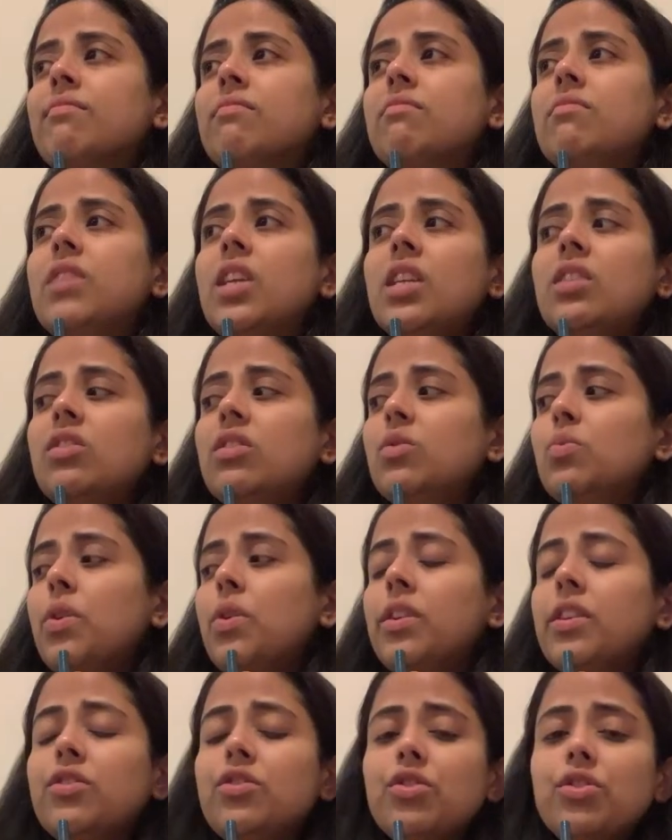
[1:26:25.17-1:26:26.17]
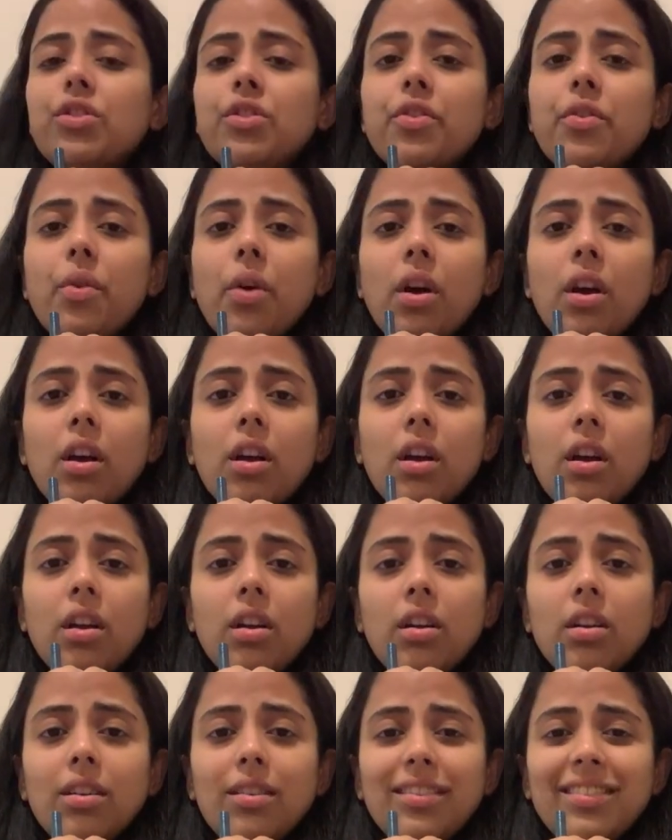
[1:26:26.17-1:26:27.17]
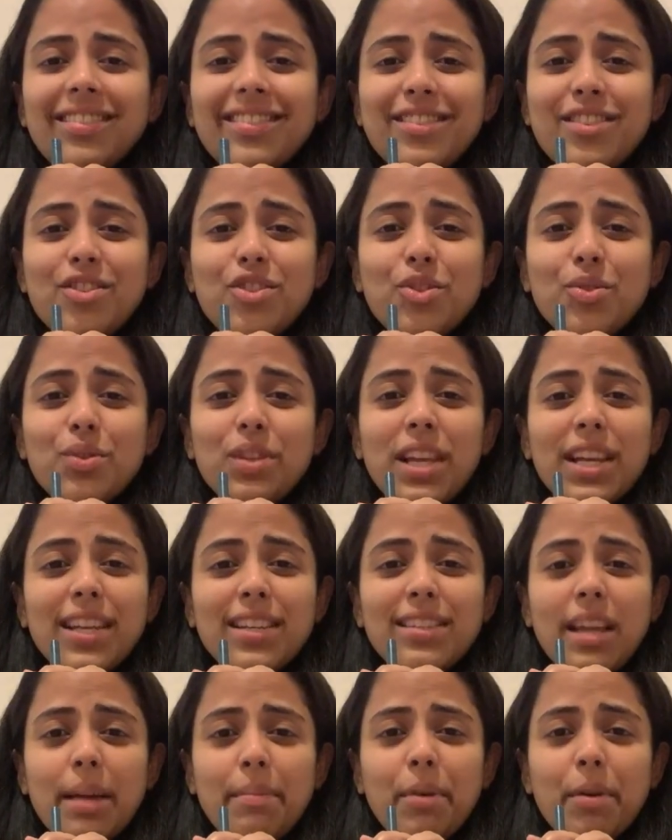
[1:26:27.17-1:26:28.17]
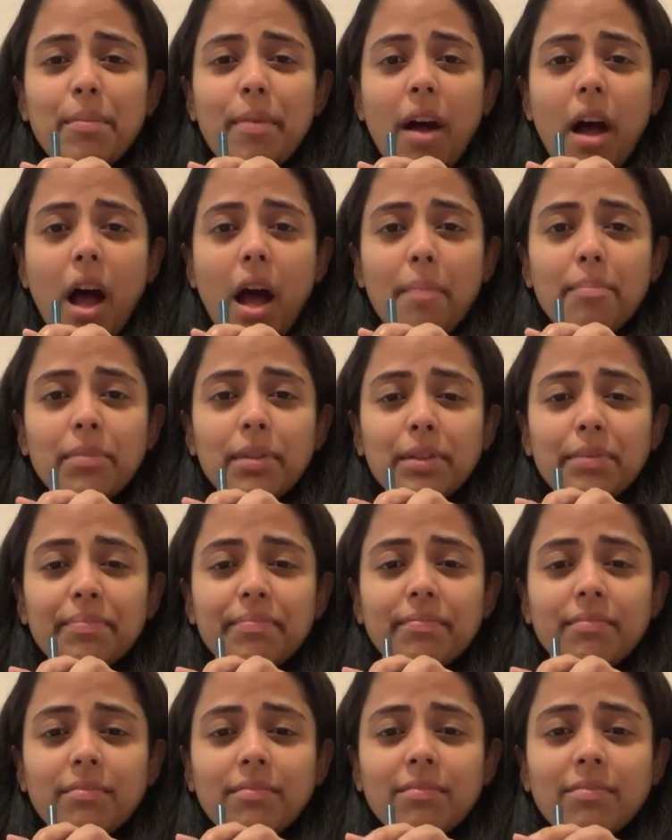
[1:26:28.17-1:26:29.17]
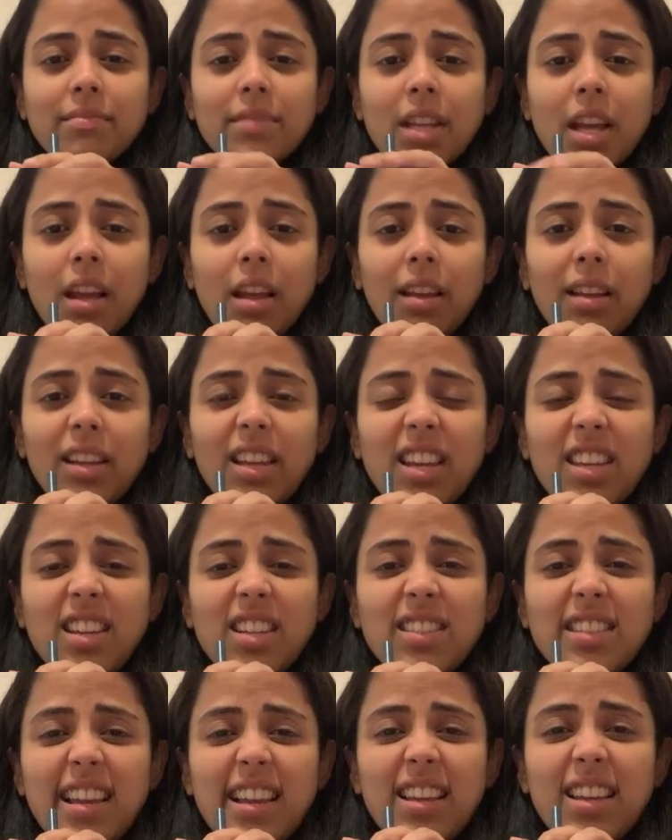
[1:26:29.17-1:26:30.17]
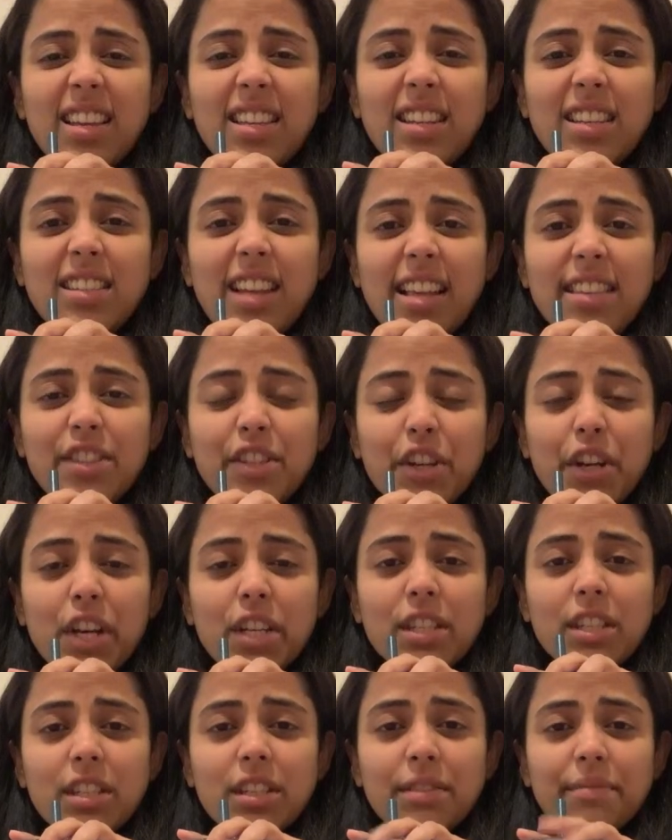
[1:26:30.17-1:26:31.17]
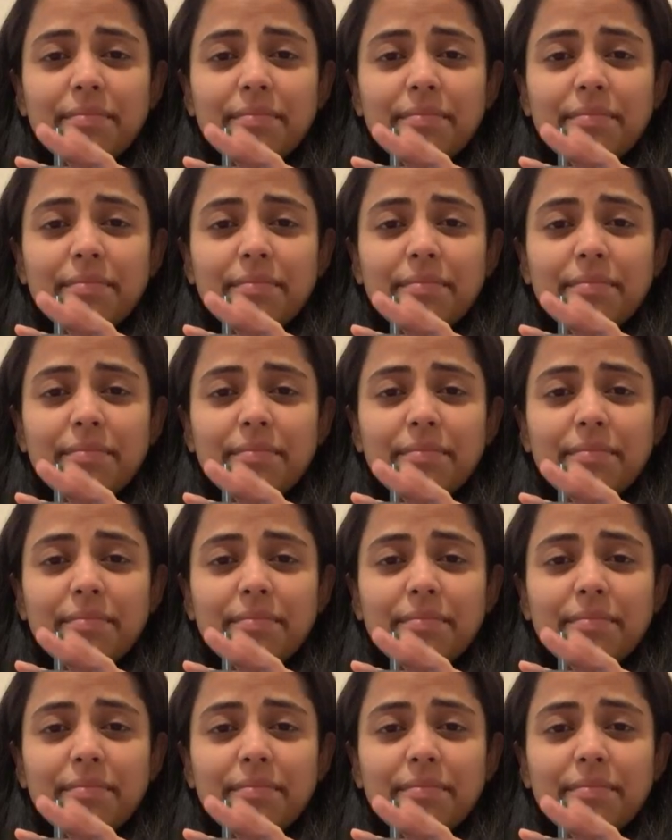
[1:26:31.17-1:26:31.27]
they just wanted to do like a demo bomb in a desert.